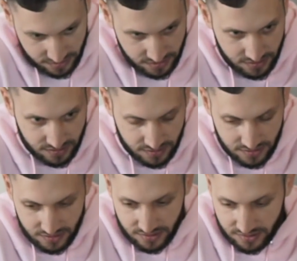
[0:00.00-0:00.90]

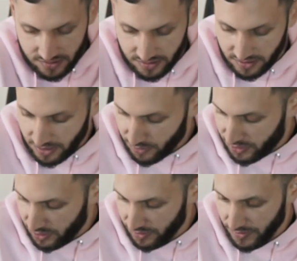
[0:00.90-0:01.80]

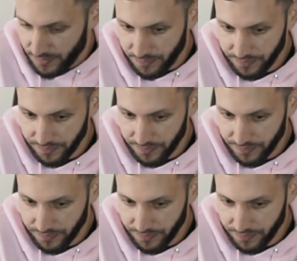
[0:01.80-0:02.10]
(silent)